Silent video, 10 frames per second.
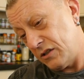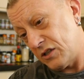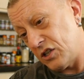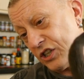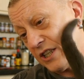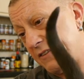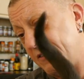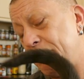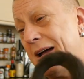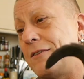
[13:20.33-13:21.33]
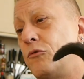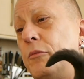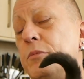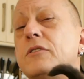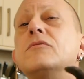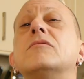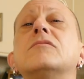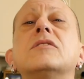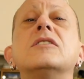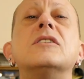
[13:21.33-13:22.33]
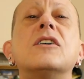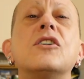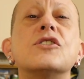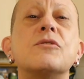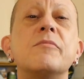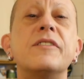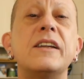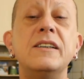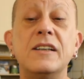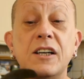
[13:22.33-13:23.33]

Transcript: As long as you're getting a back rub or something.